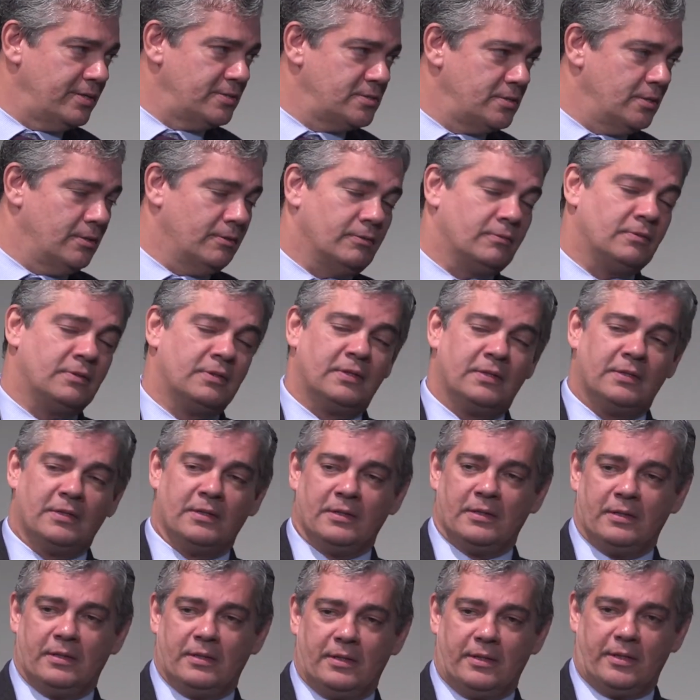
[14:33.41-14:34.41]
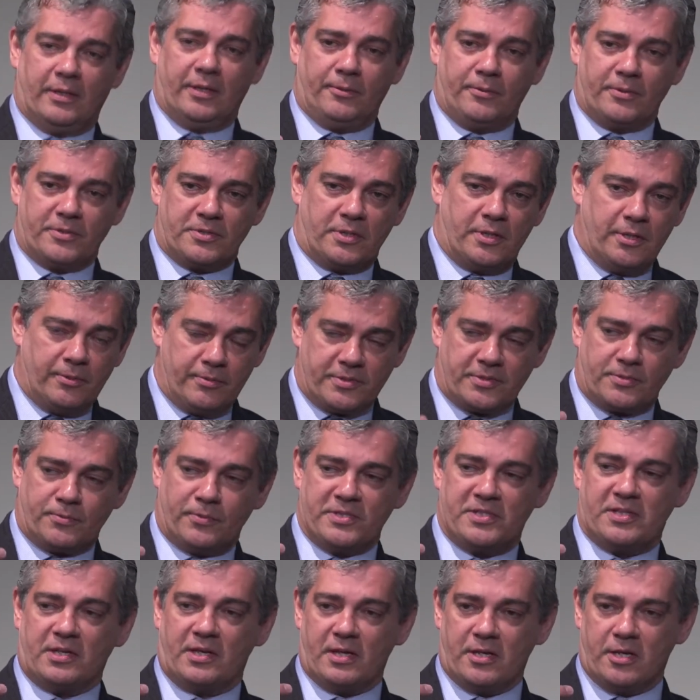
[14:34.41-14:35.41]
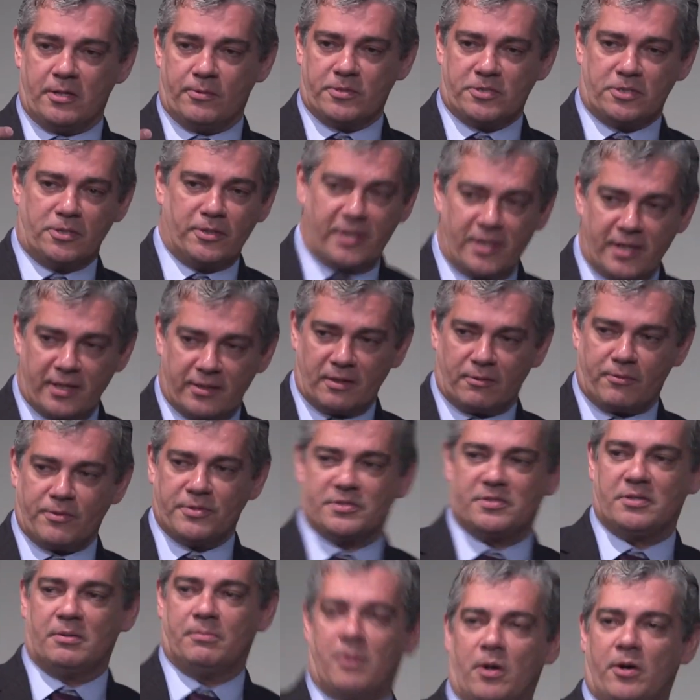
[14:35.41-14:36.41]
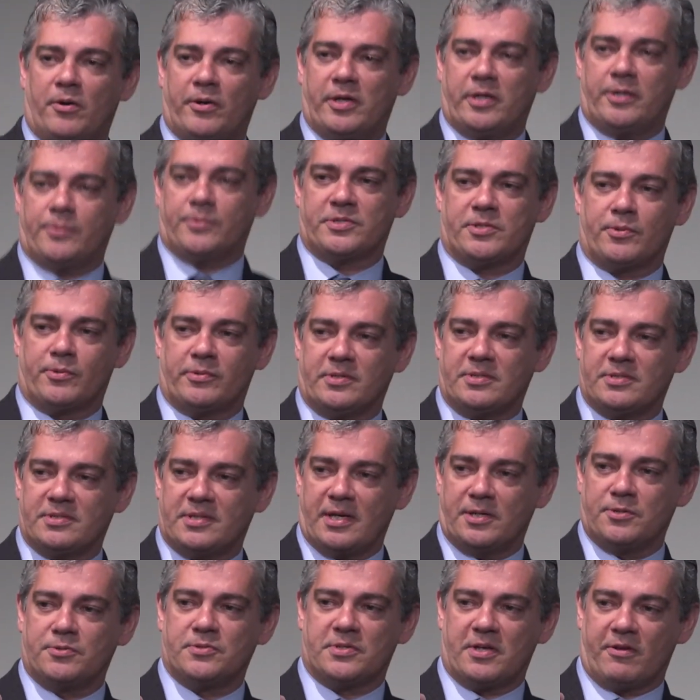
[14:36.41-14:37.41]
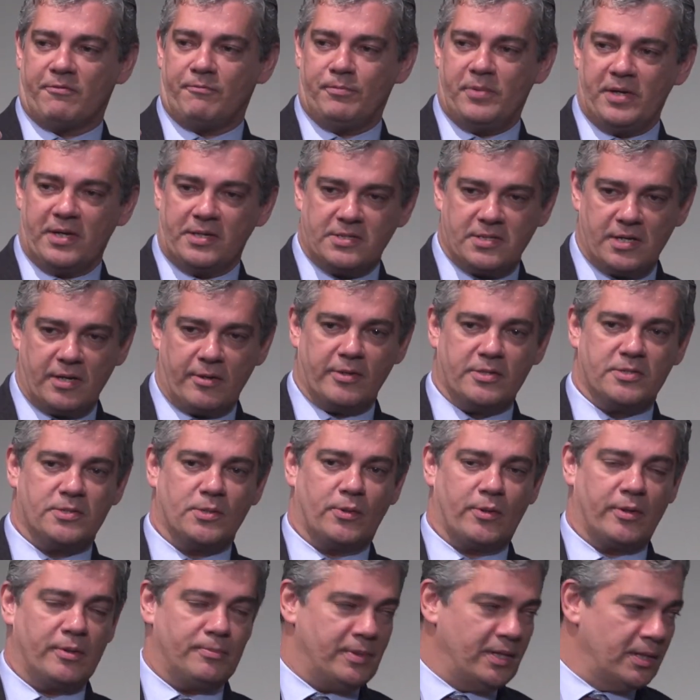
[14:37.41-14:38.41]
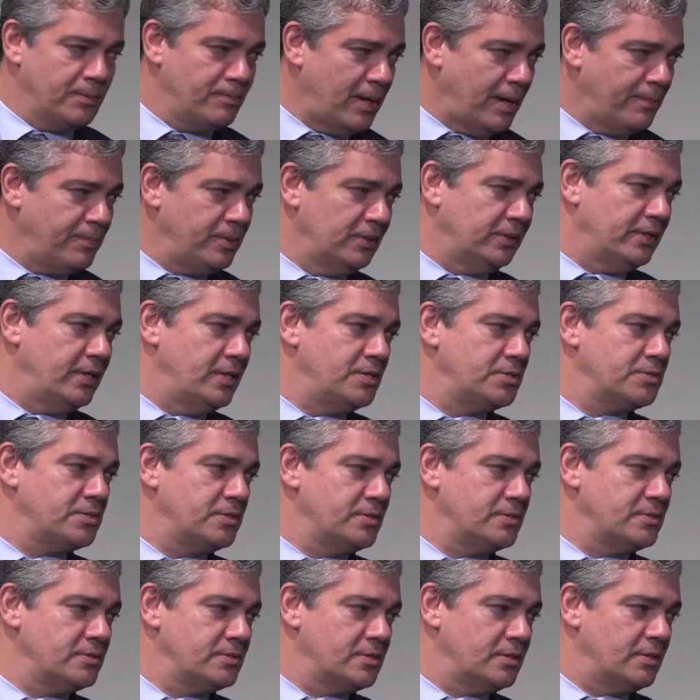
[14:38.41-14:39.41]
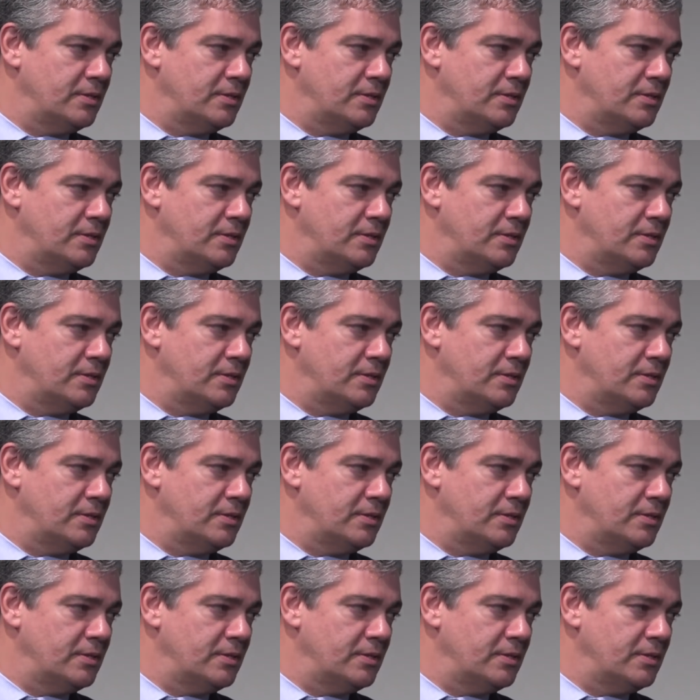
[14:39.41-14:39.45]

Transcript: So he was once again, he was looking at the crystal ball and he was saying, well, these countries have big territory, big populations,